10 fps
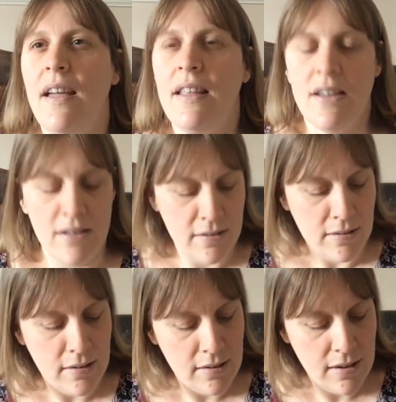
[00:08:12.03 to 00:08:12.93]

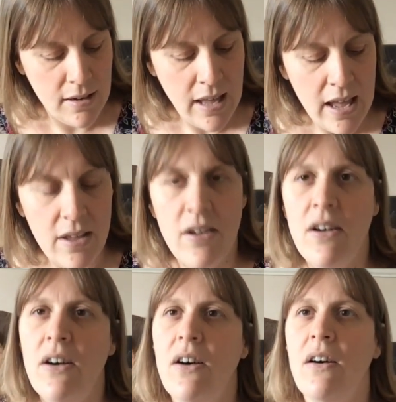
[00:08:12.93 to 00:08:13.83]
You'll get
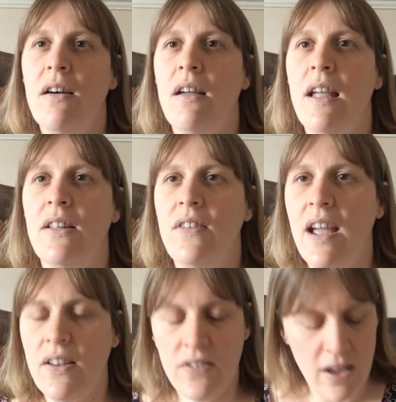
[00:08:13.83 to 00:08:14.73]
your
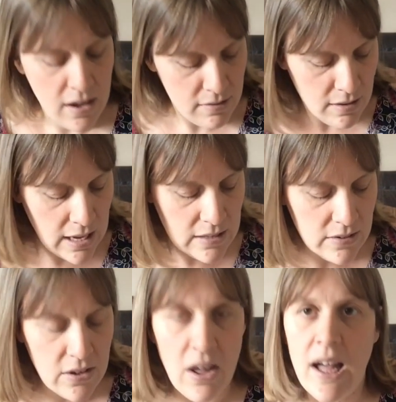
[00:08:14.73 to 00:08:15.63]
injection
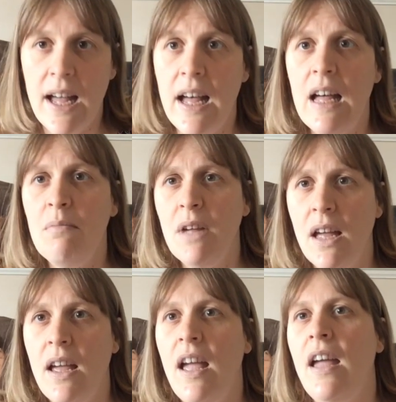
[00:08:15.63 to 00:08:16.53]
into your arm.
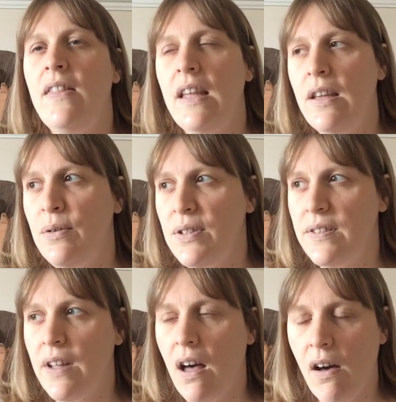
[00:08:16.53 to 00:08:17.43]
They
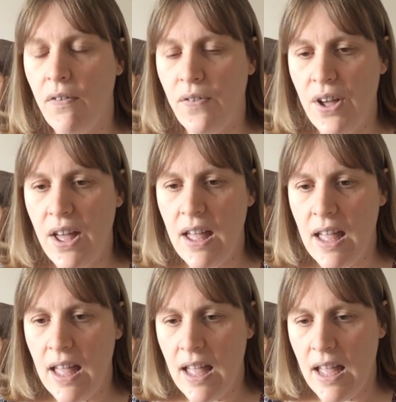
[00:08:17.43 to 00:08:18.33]
used to offer
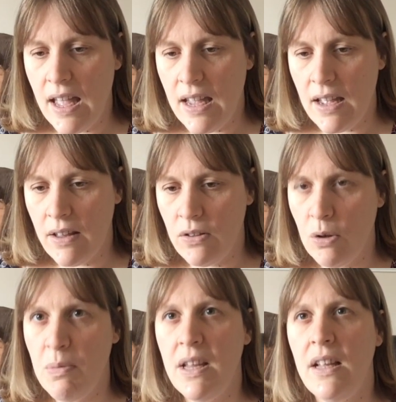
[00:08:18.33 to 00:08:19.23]
a
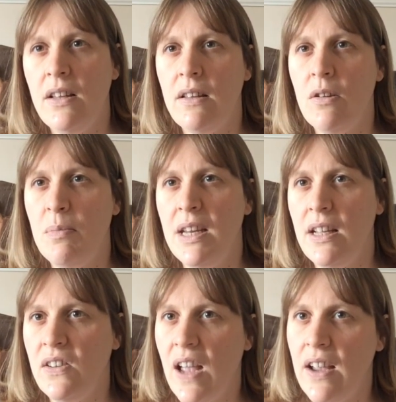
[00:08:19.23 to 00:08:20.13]
numbing
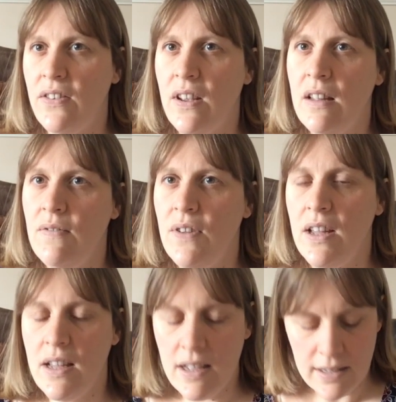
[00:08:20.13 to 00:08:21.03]
injection
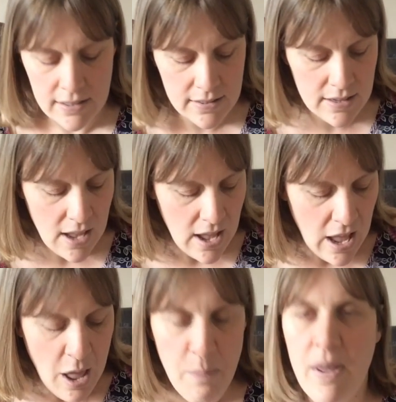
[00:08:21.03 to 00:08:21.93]
first,
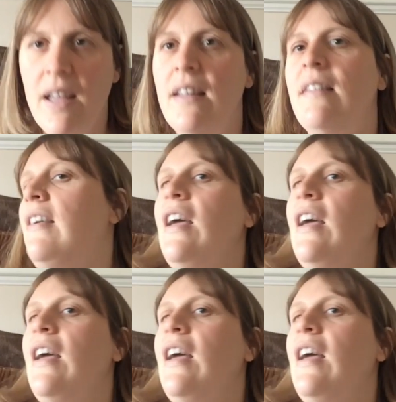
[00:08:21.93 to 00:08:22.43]
but